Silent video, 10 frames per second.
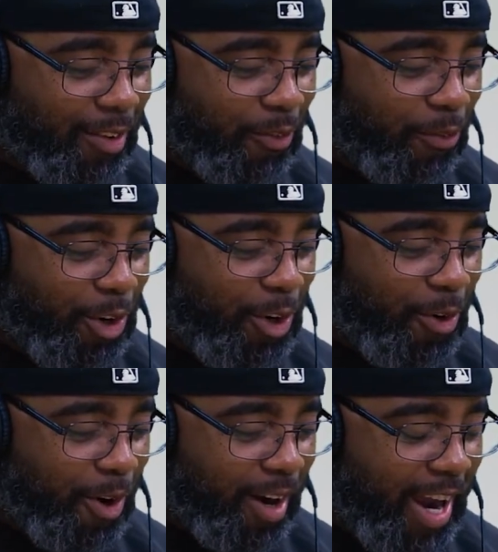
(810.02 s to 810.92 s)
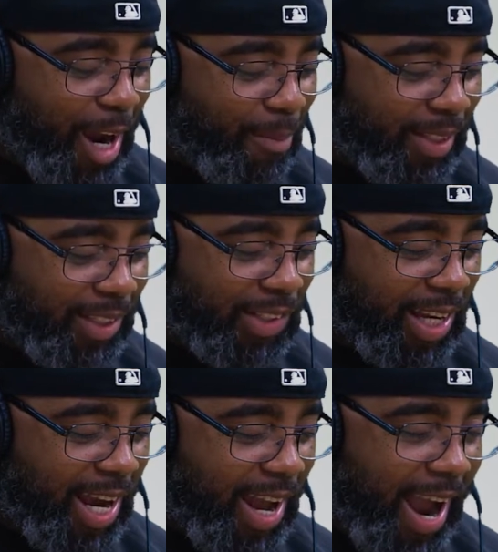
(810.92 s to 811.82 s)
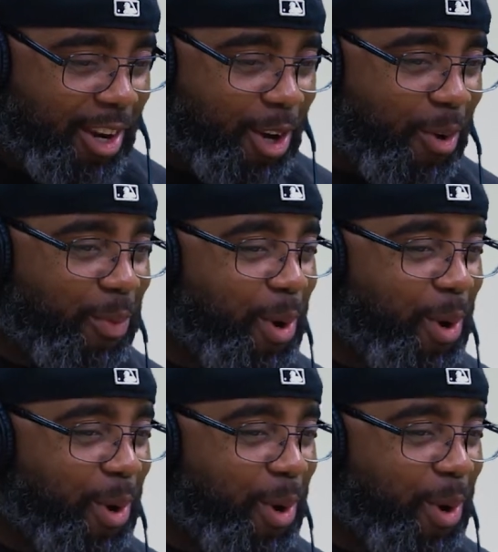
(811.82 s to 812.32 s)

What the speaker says: when you are able to say, I don't